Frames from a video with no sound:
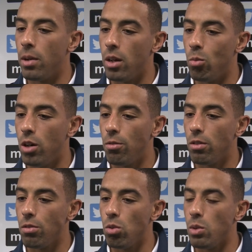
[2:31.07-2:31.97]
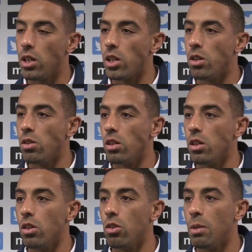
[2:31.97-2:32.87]
playing well for a few weeks now under
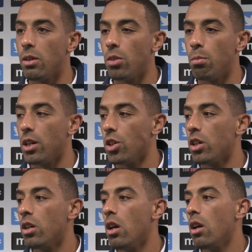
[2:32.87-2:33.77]
the new manager.